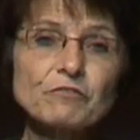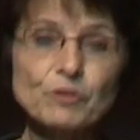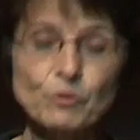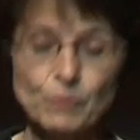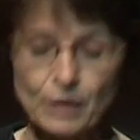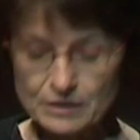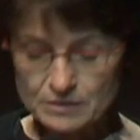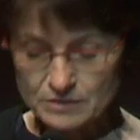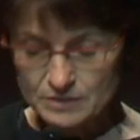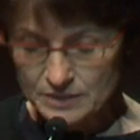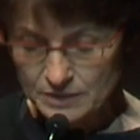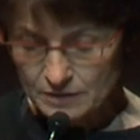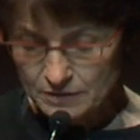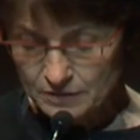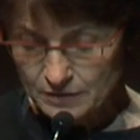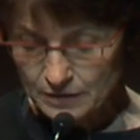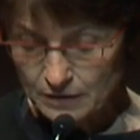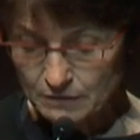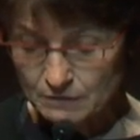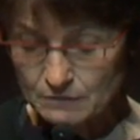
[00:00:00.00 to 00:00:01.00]

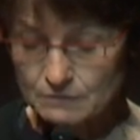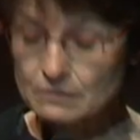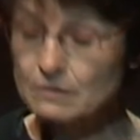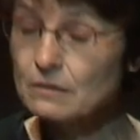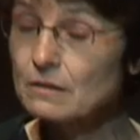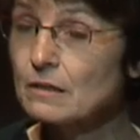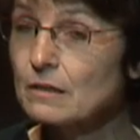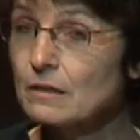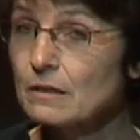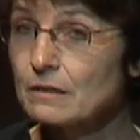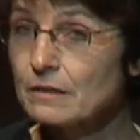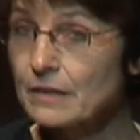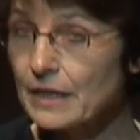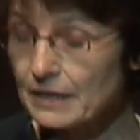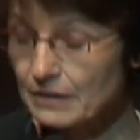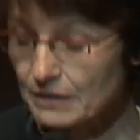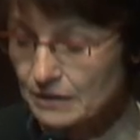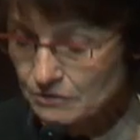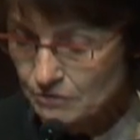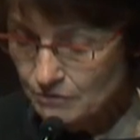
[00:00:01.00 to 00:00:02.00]
criteria
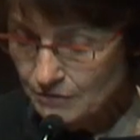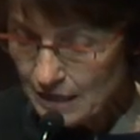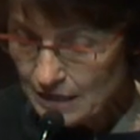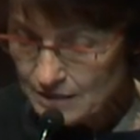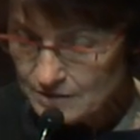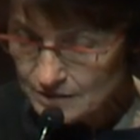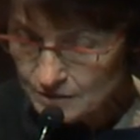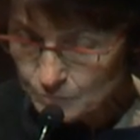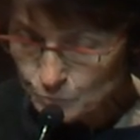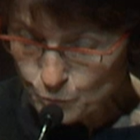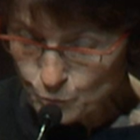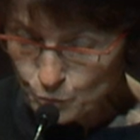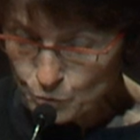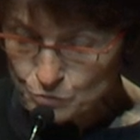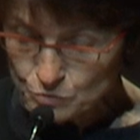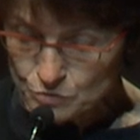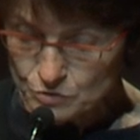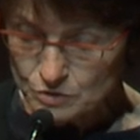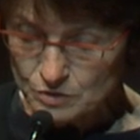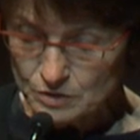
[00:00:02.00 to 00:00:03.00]
characterizing
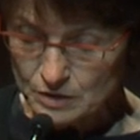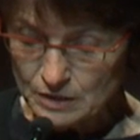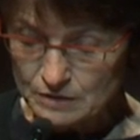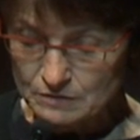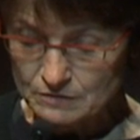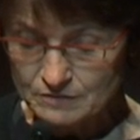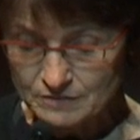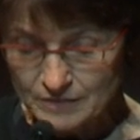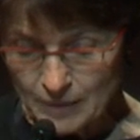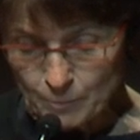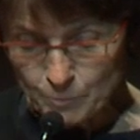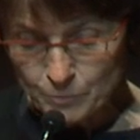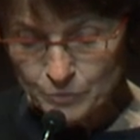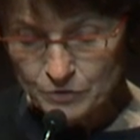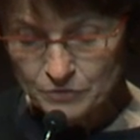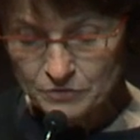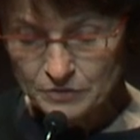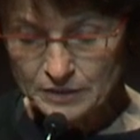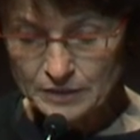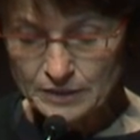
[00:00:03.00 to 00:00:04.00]
both the
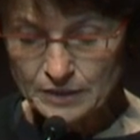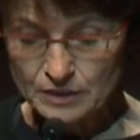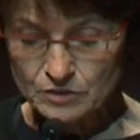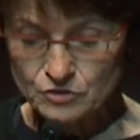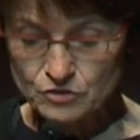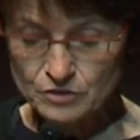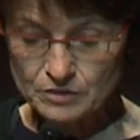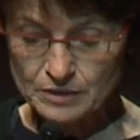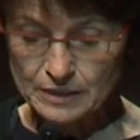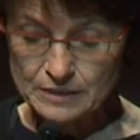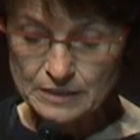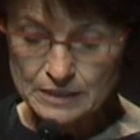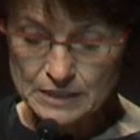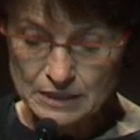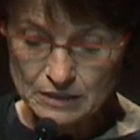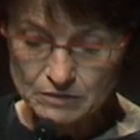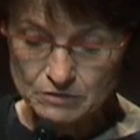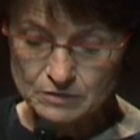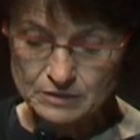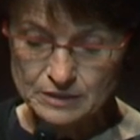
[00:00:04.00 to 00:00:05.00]
temporary nature
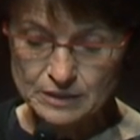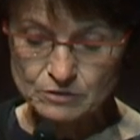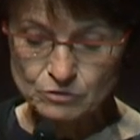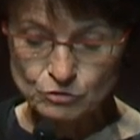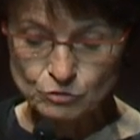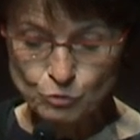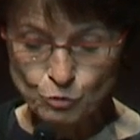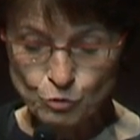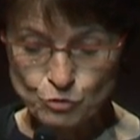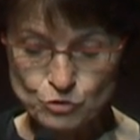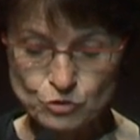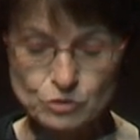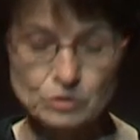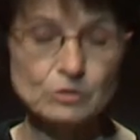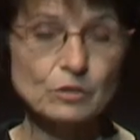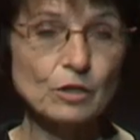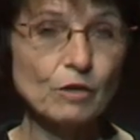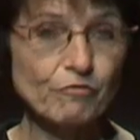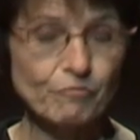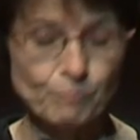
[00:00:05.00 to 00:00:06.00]
inherent in the notion
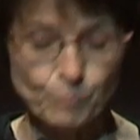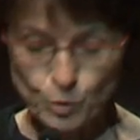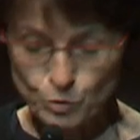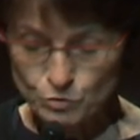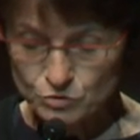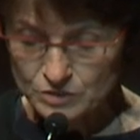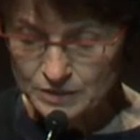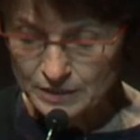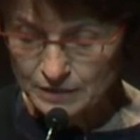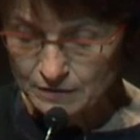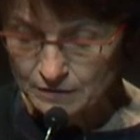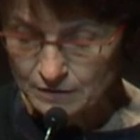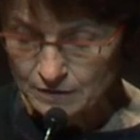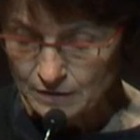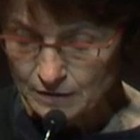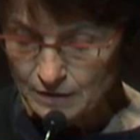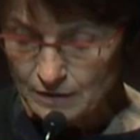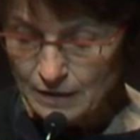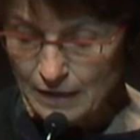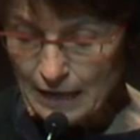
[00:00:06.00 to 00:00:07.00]
of posting
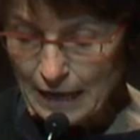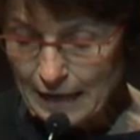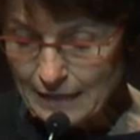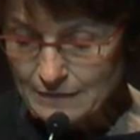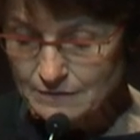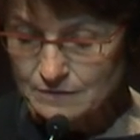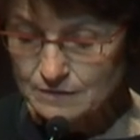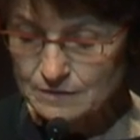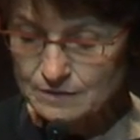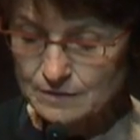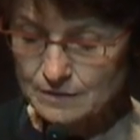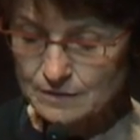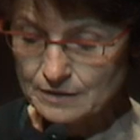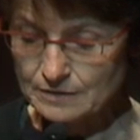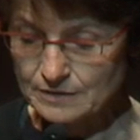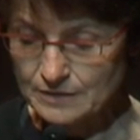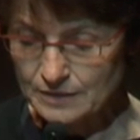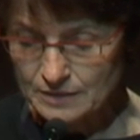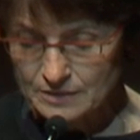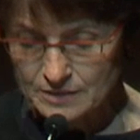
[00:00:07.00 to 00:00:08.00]
and
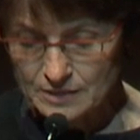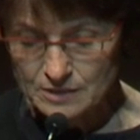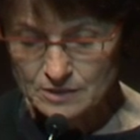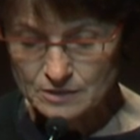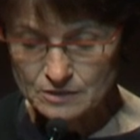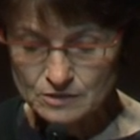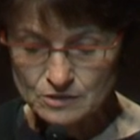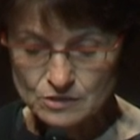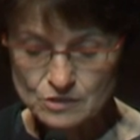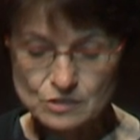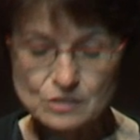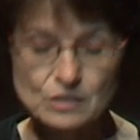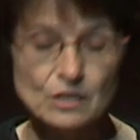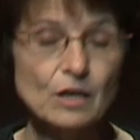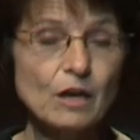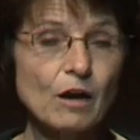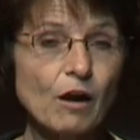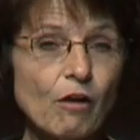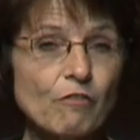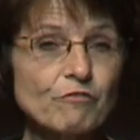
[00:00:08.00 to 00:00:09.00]
the existence
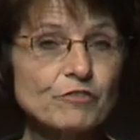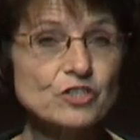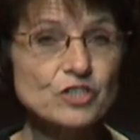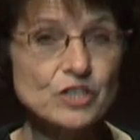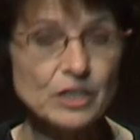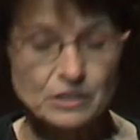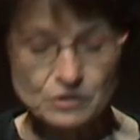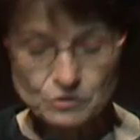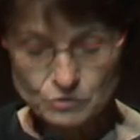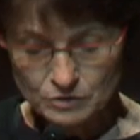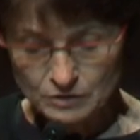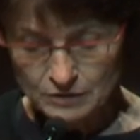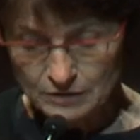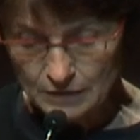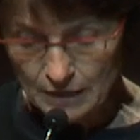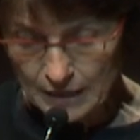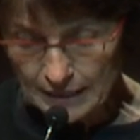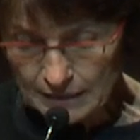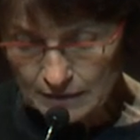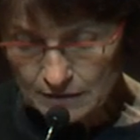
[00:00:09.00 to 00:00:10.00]
of a genuine
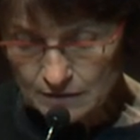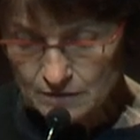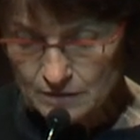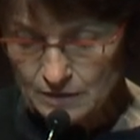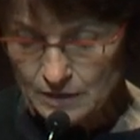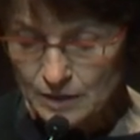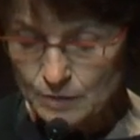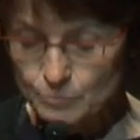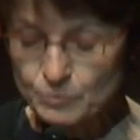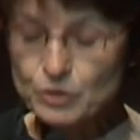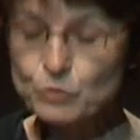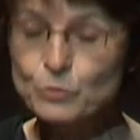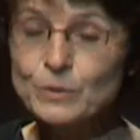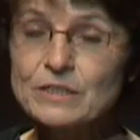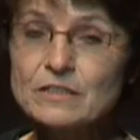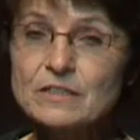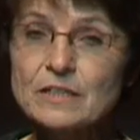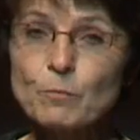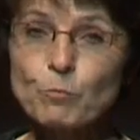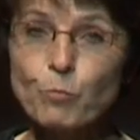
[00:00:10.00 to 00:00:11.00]
link between
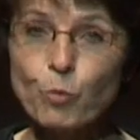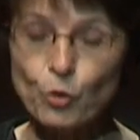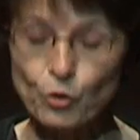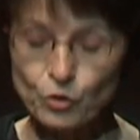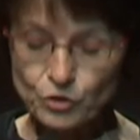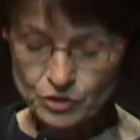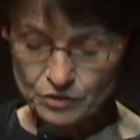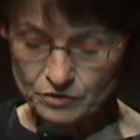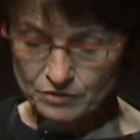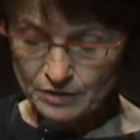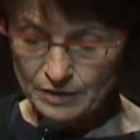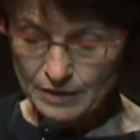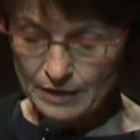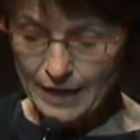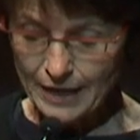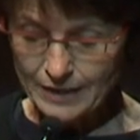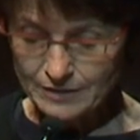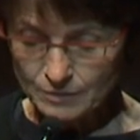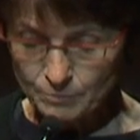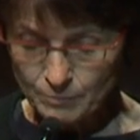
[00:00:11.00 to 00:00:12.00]
the employer
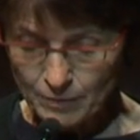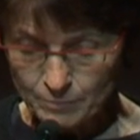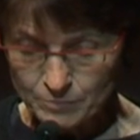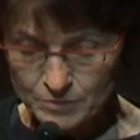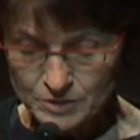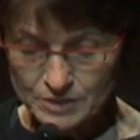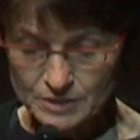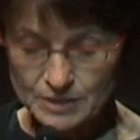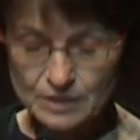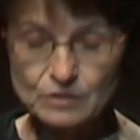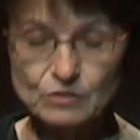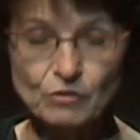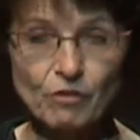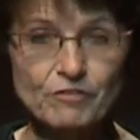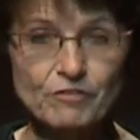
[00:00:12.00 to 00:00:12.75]
and the member state of